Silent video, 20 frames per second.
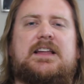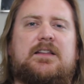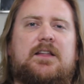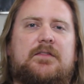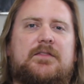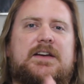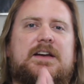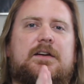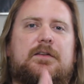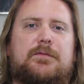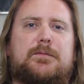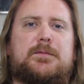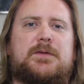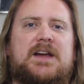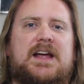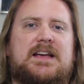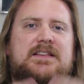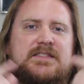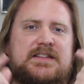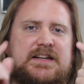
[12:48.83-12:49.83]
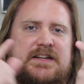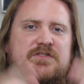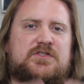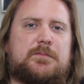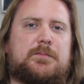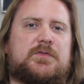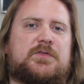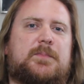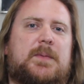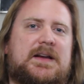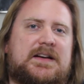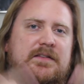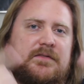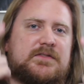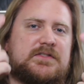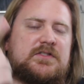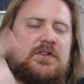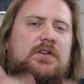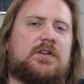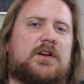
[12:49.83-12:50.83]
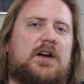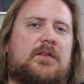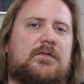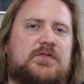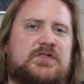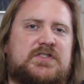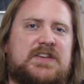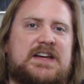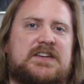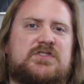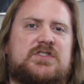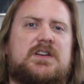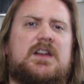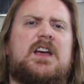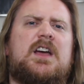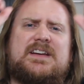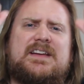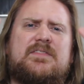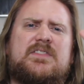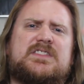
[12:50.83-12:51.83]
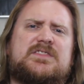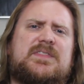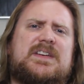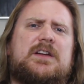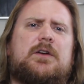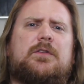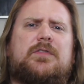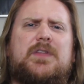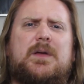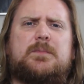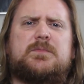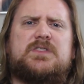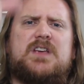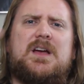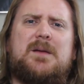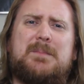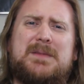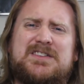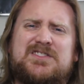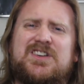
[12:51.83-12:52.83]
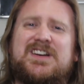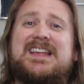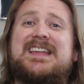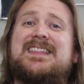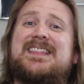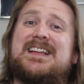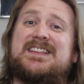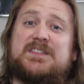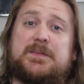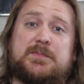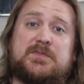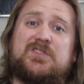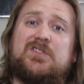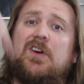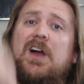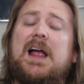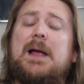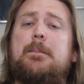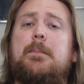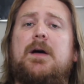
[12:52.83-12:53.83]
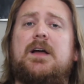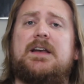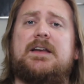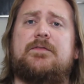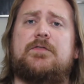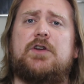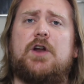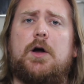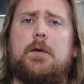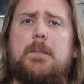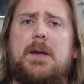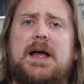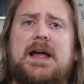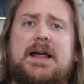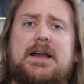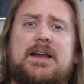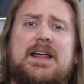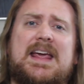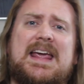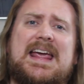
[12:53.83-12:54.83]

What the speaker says: I'd love to hear from you guys and get your perspective and start a conversation. If you give this video a thumbs up, make sure to hit that subscribe button if you don't mind,